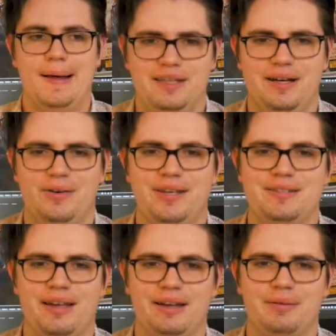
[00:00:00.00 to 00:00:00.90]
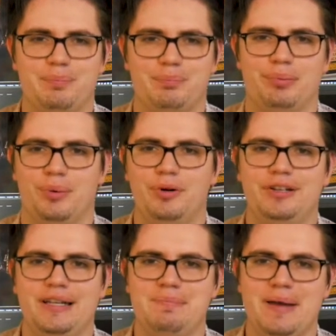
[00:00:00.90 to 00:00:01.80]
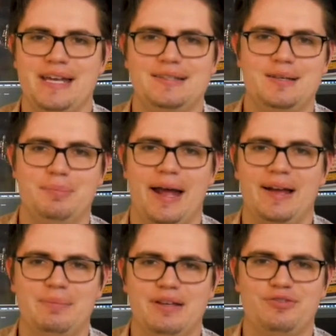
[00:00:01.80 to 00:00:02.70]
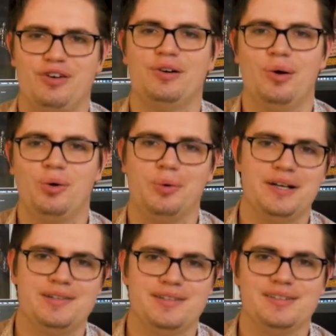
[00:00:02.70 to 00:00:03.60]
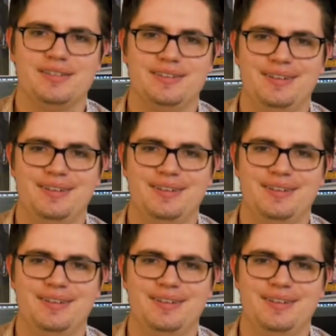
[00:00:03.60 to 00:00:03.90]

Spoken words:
You know, he's like brutally mean to Bambi for no reason.